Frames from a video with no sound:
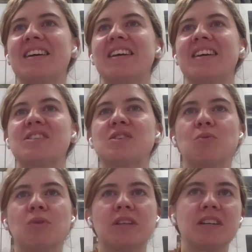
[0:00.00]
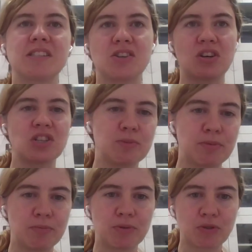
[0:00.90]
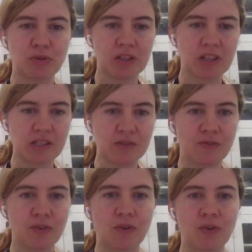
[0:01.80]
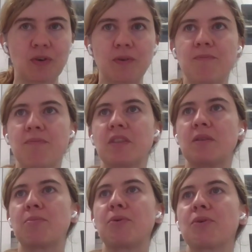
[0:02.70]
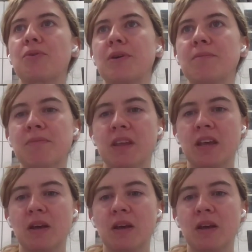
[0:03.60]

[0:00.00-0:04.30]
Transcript: Yes, so what are the scholarship opportunities for the program?